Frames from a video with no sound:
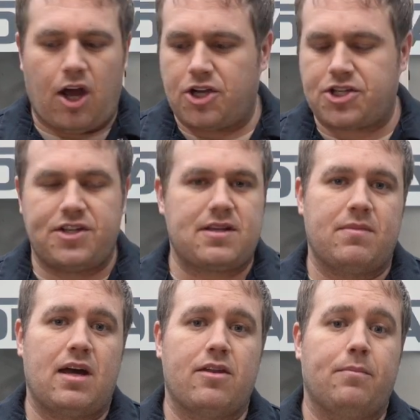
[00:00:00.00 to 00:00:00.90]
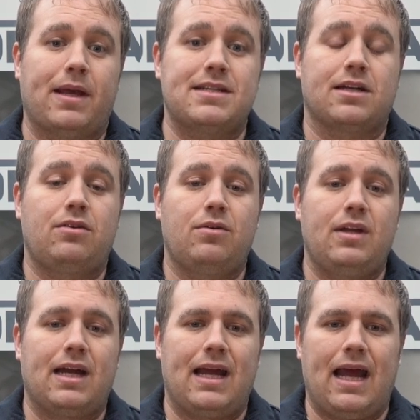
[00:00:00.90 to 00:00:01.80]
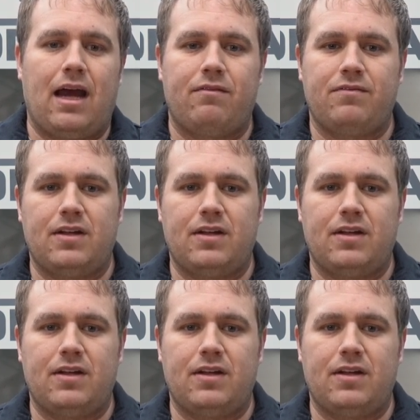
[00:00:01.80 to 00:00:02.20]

I'll show you some of the other basic tooling I have.